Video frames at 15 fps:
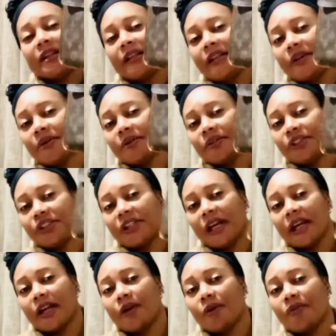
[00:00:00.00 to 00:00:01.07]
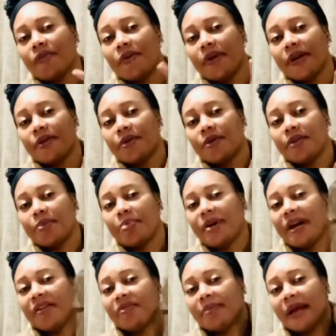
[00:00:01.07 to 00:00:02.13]
you know, check, look for it on the
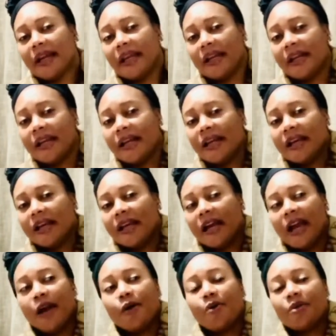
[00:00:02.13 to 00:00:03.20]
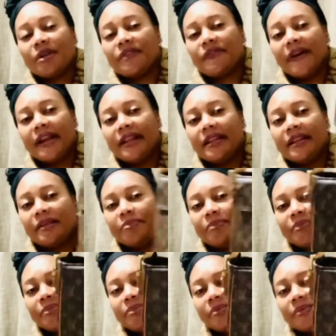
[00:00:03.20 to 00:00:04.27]
pre-loved market. I always find them.
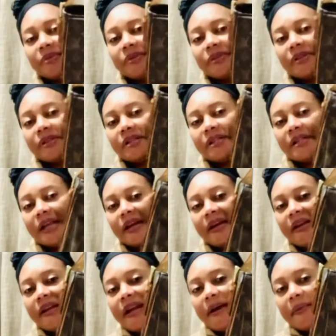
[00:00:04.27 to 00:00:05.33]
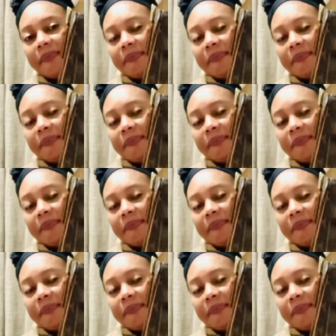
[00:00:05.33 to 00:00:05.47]
Yeah.